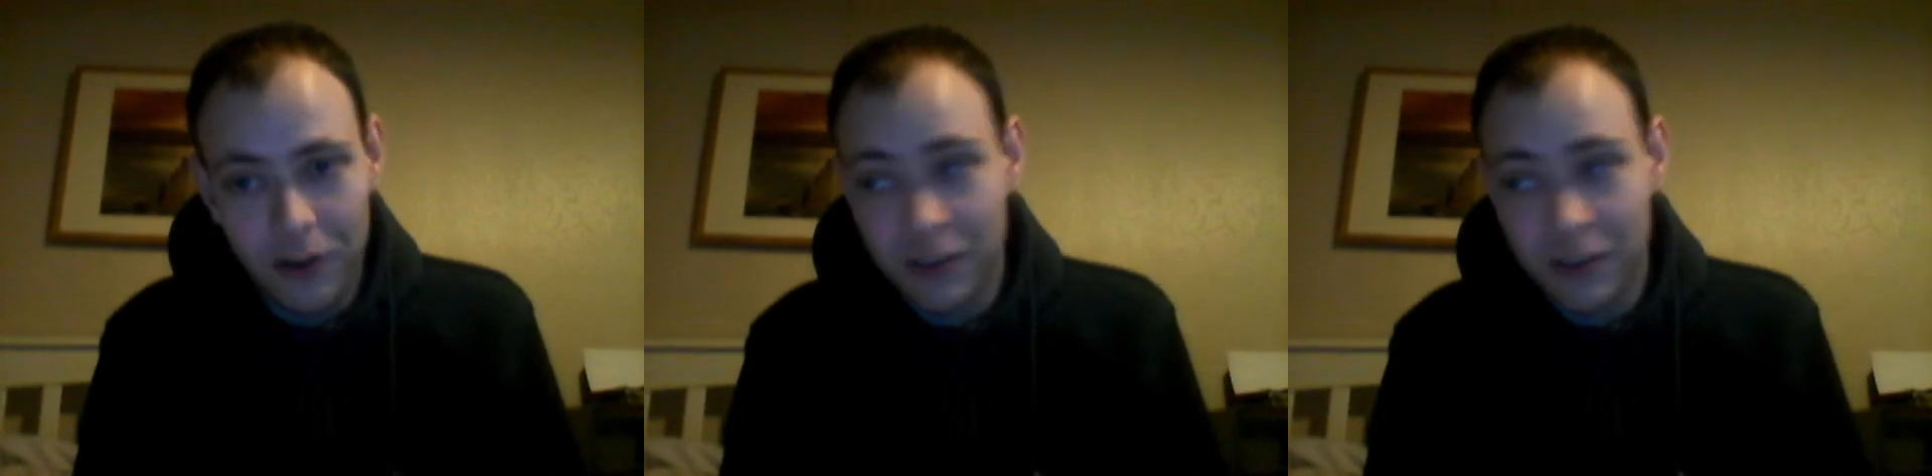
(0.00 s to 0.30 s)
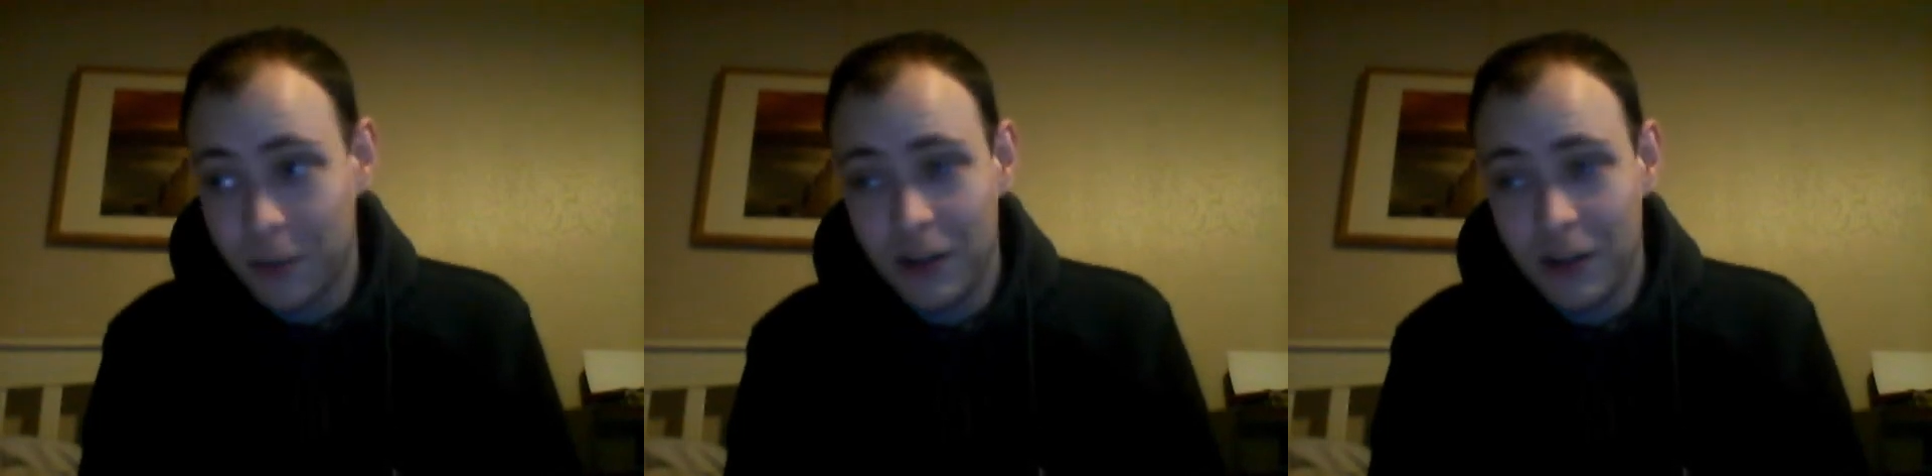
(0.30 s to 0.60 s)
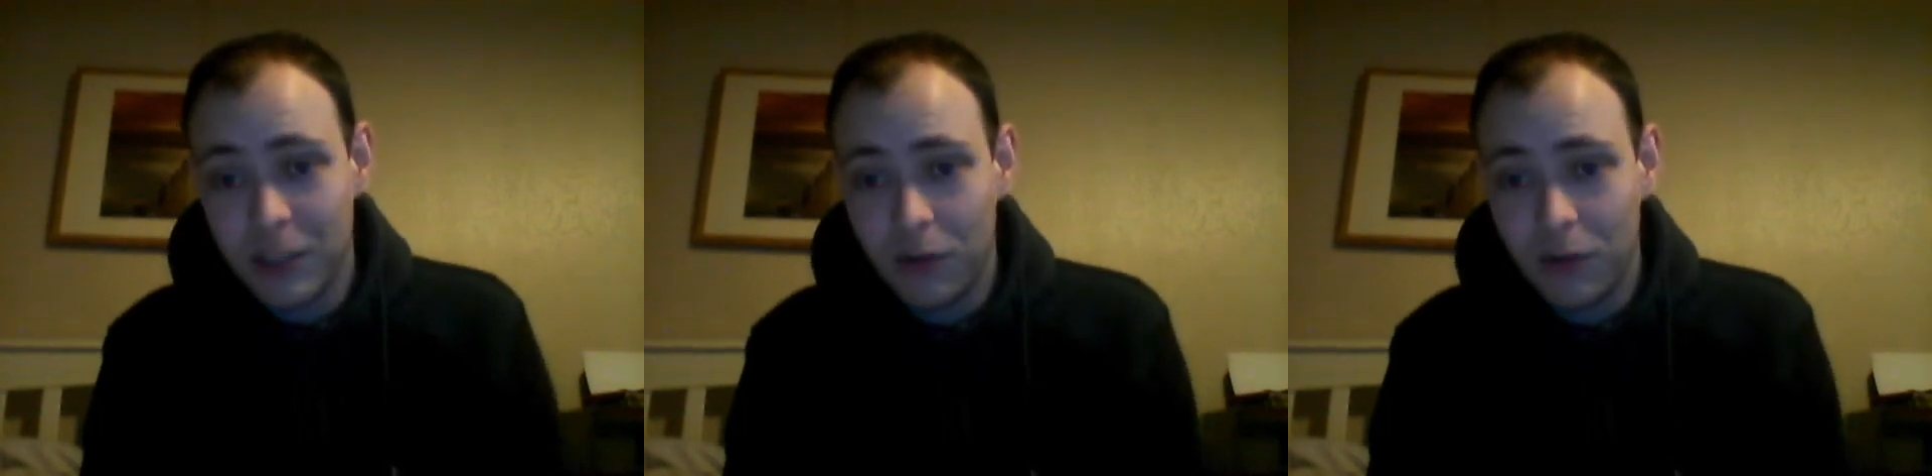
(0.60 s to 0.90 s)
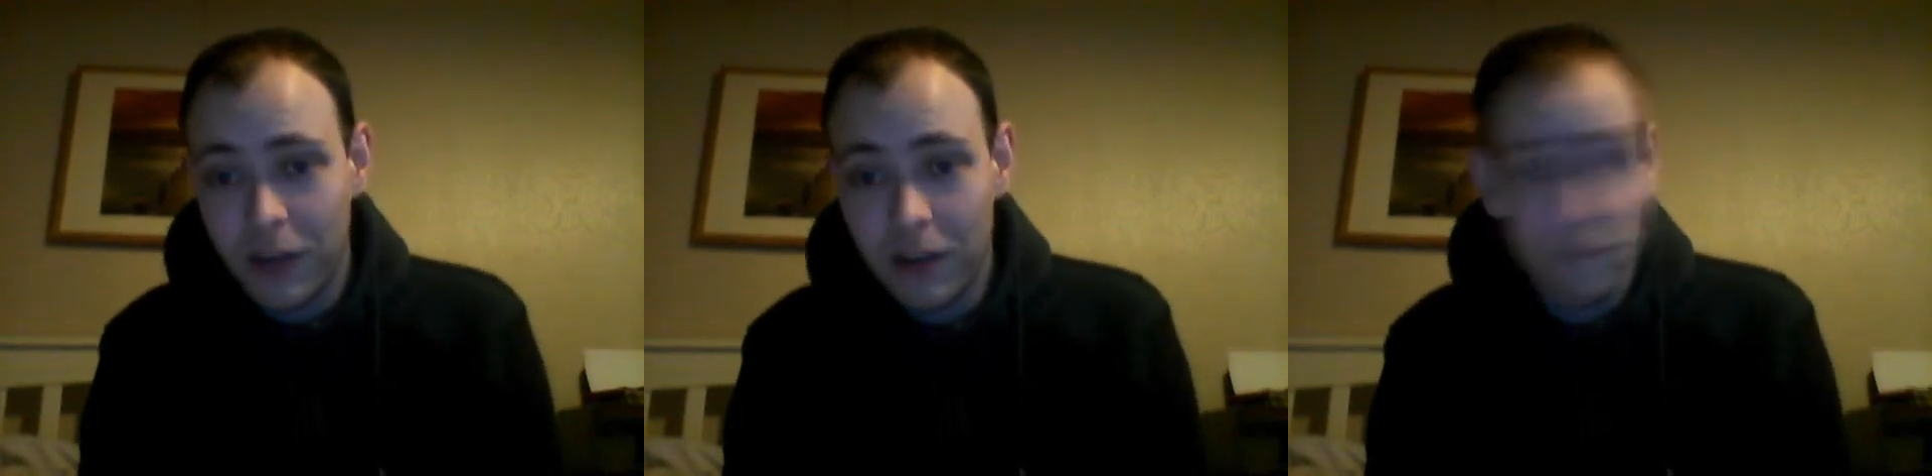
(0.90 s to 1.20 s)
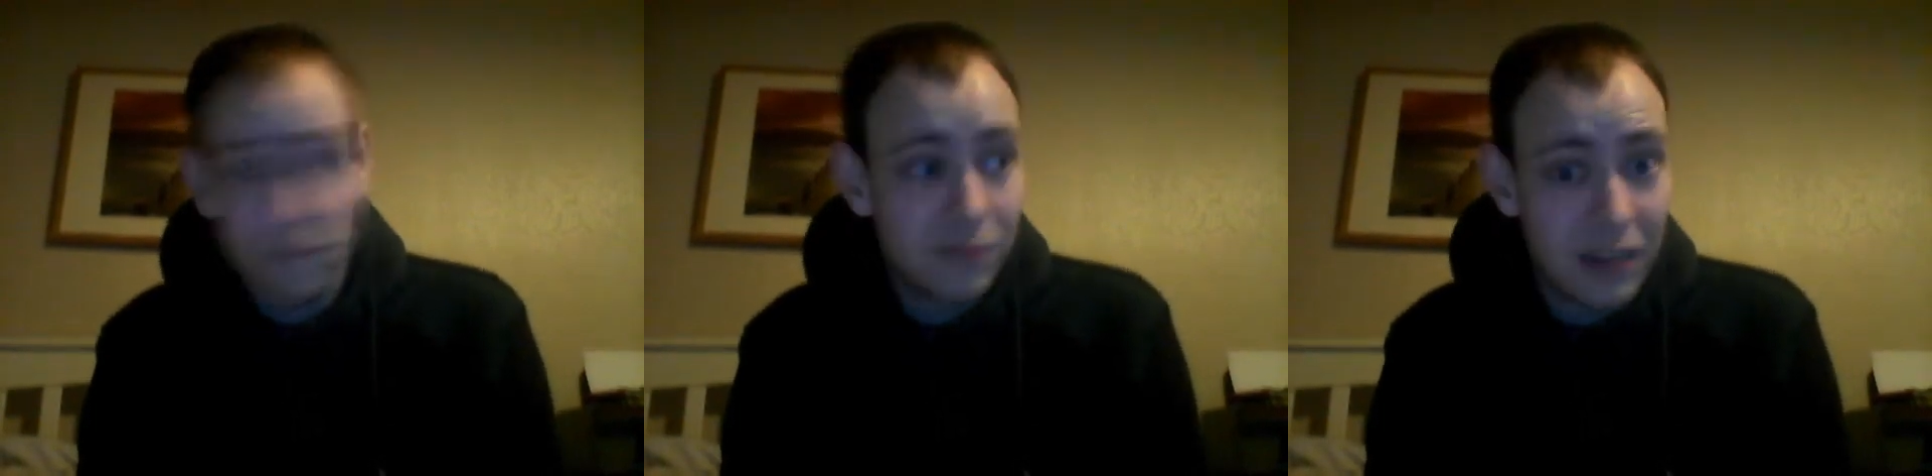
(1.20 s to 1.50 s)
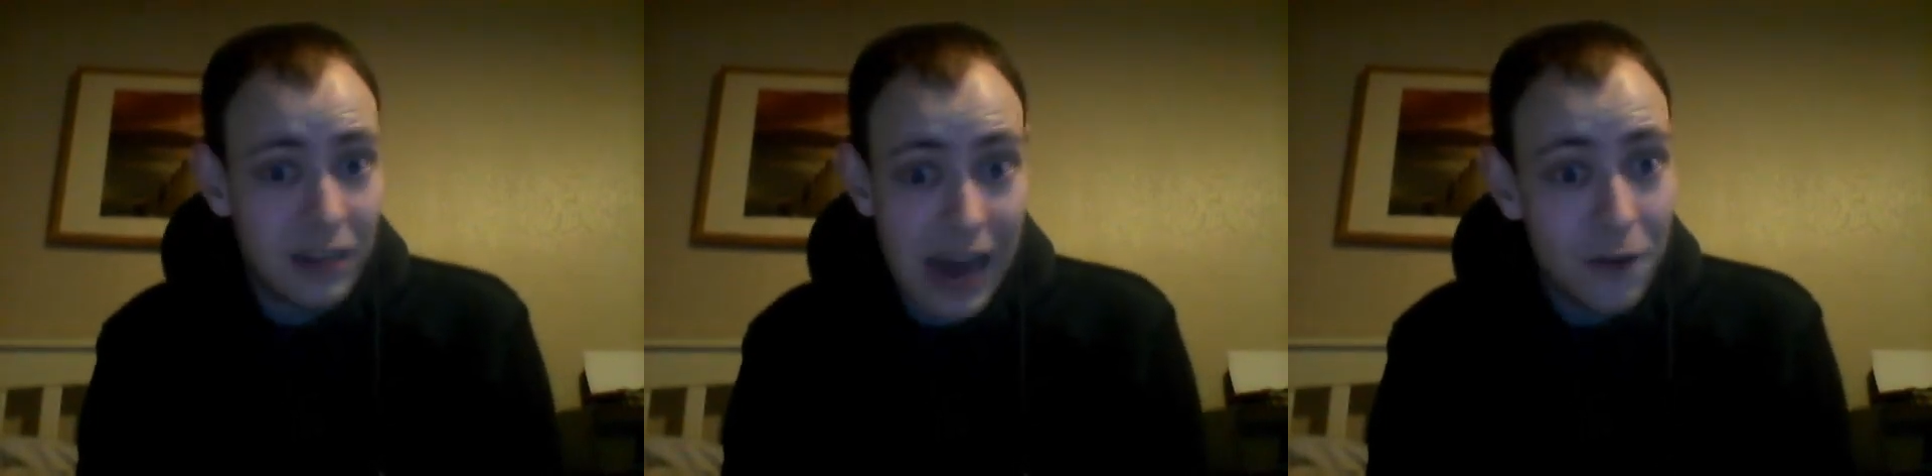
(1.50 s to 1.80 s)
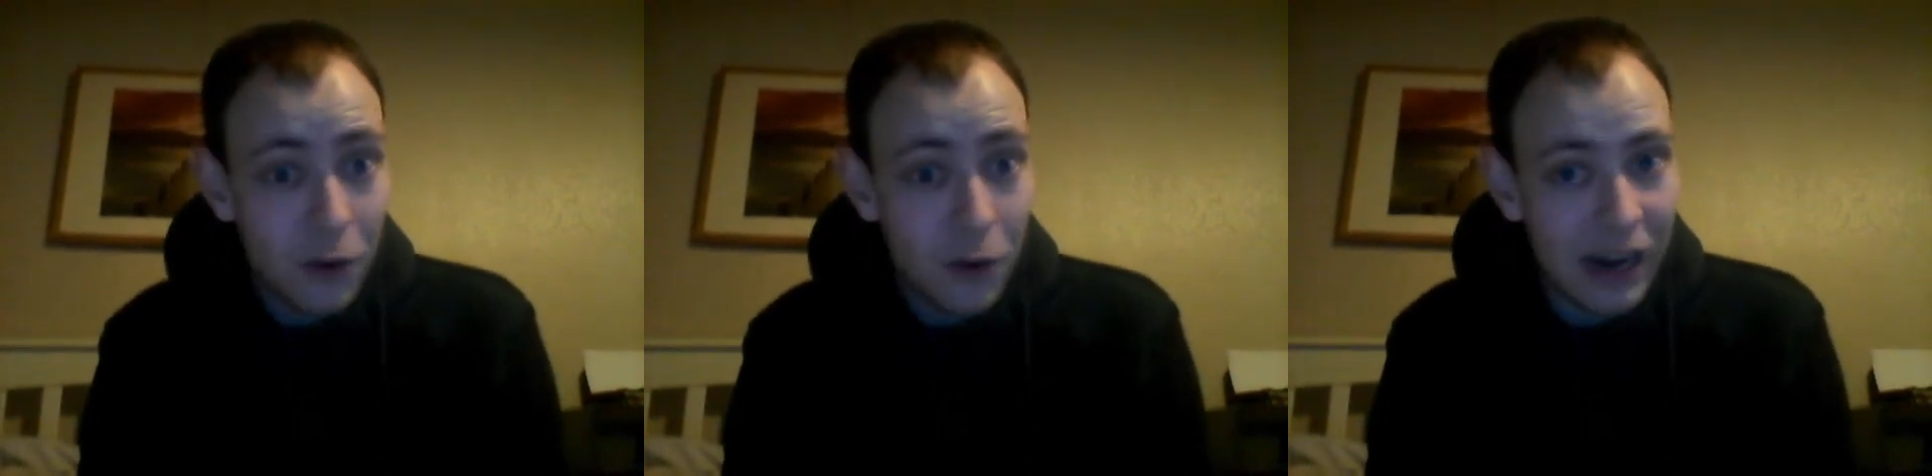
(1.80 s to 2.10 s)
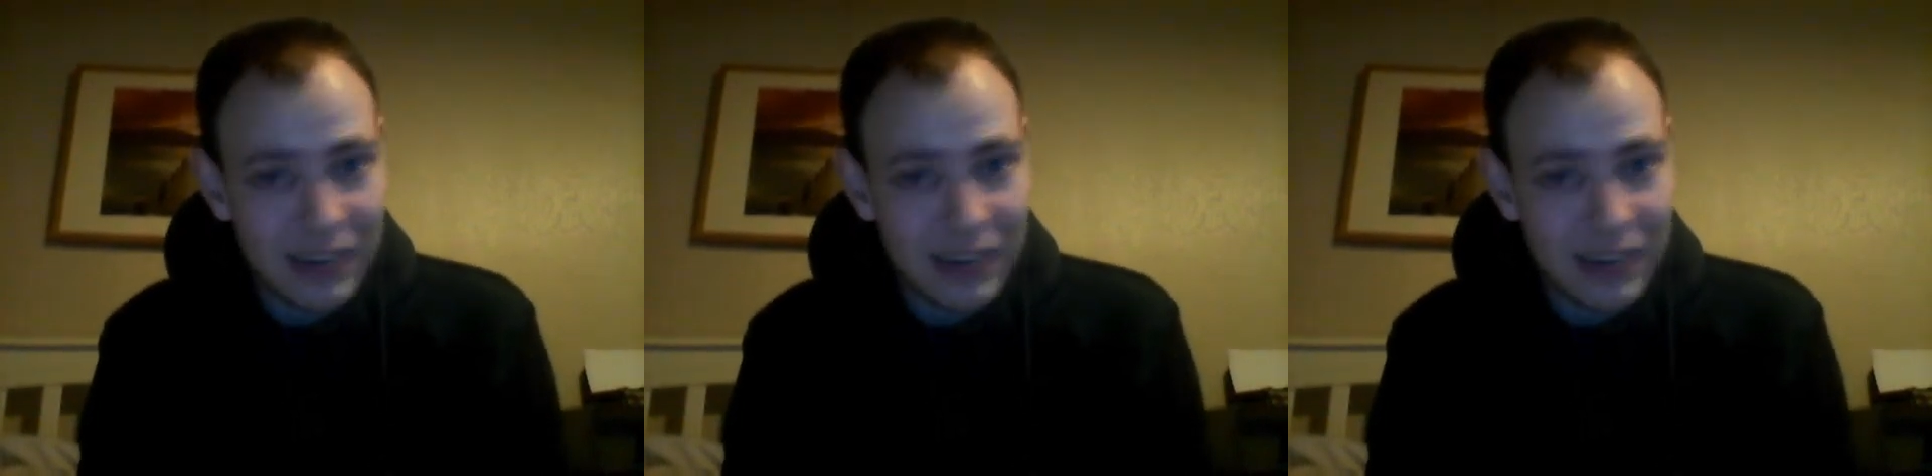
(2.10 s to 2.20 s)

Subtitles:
And to be honest with you, Neither do I,